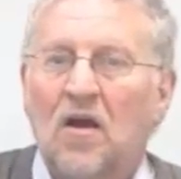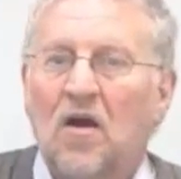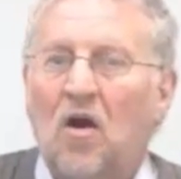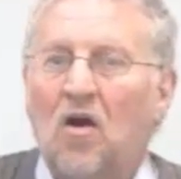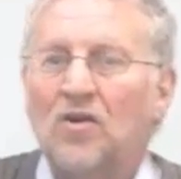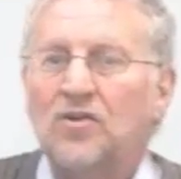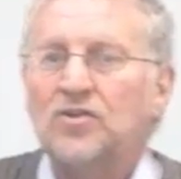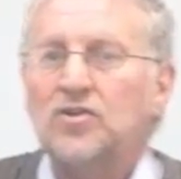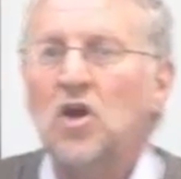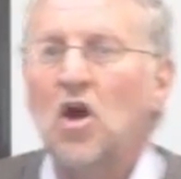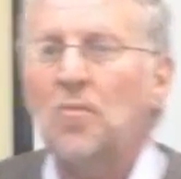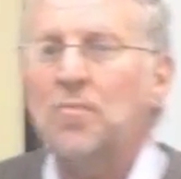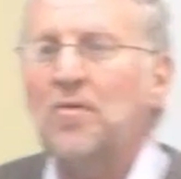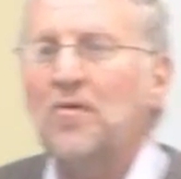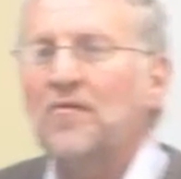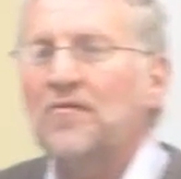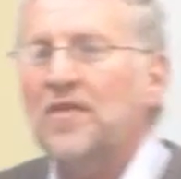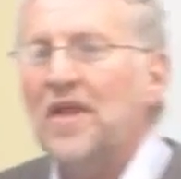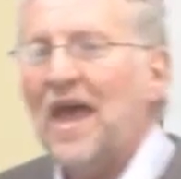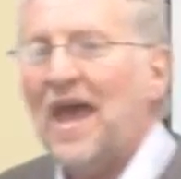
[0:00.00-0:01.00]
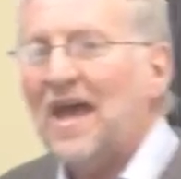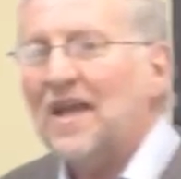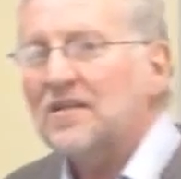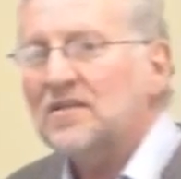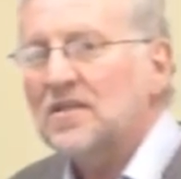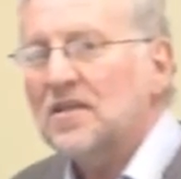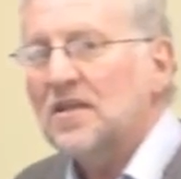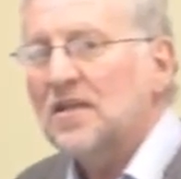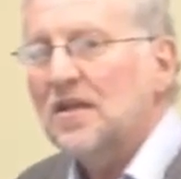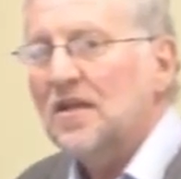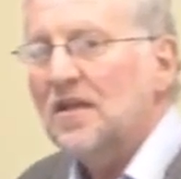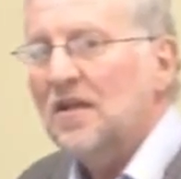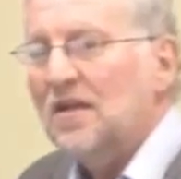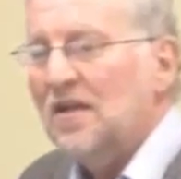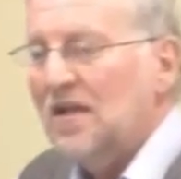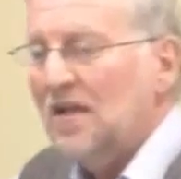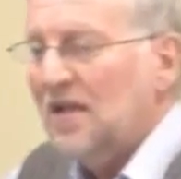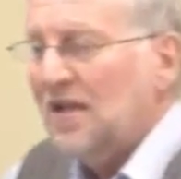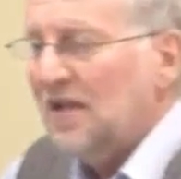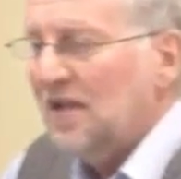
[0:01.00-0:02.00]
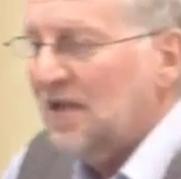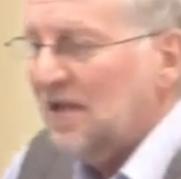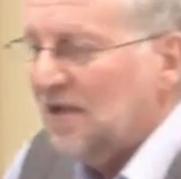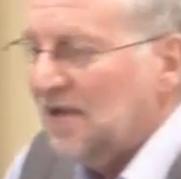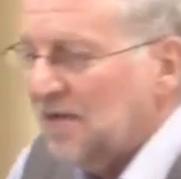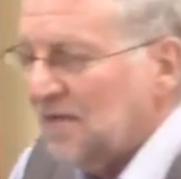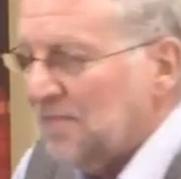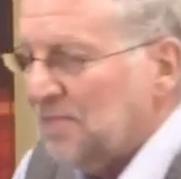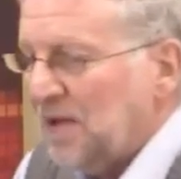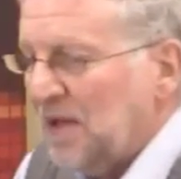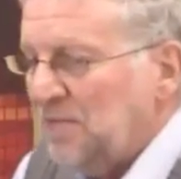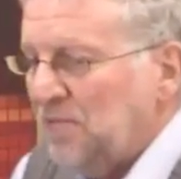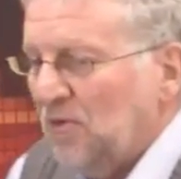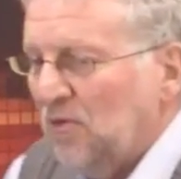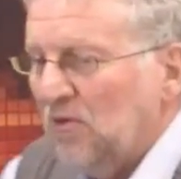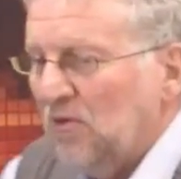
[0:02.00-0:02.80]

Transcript: On top of that, people